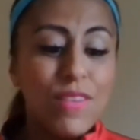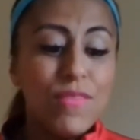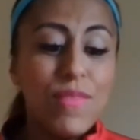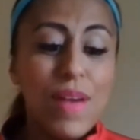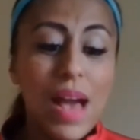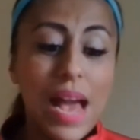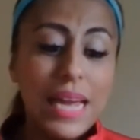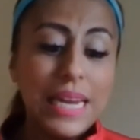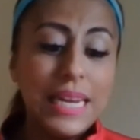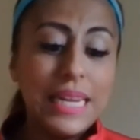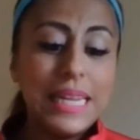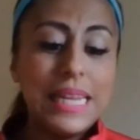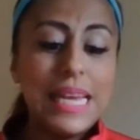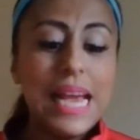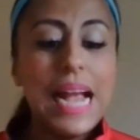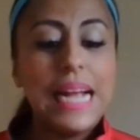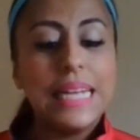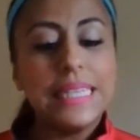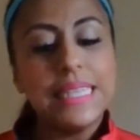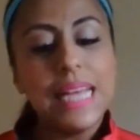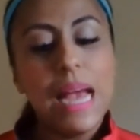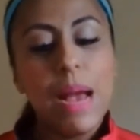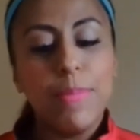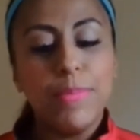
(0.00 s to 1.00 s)
Finally,
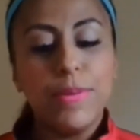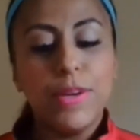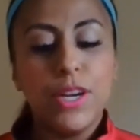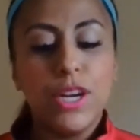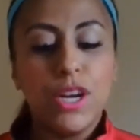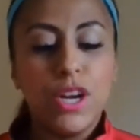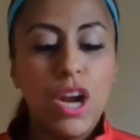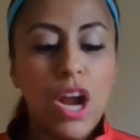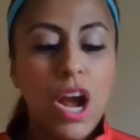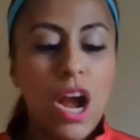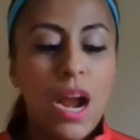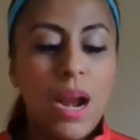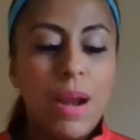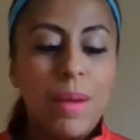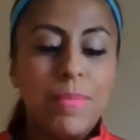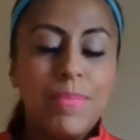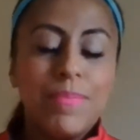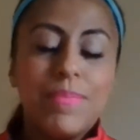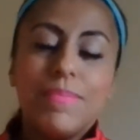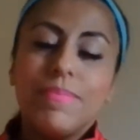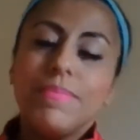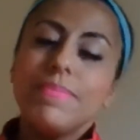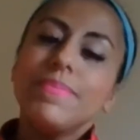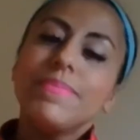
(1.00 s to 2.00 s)
I tapped on her
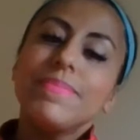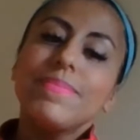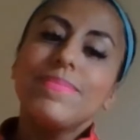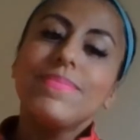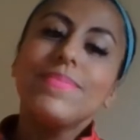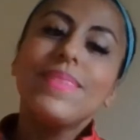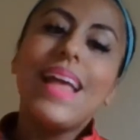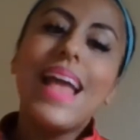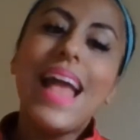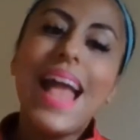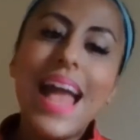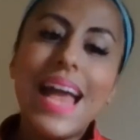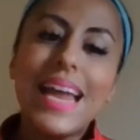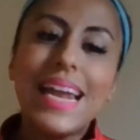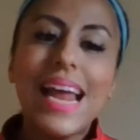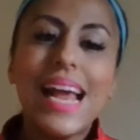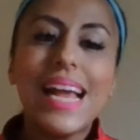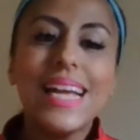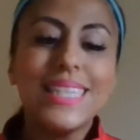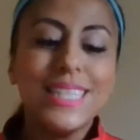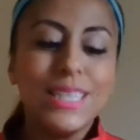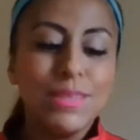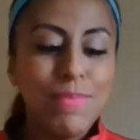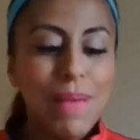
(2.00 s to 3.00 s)
arm and
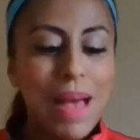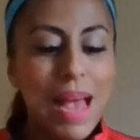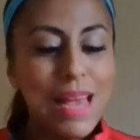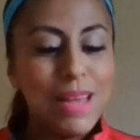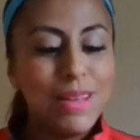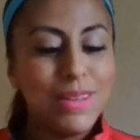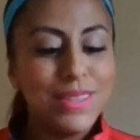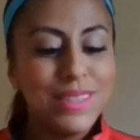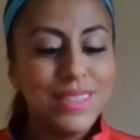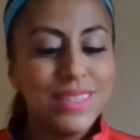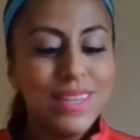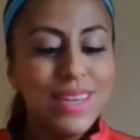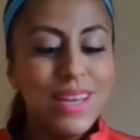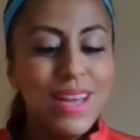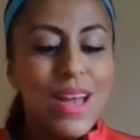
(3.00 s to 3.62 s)
I smiled.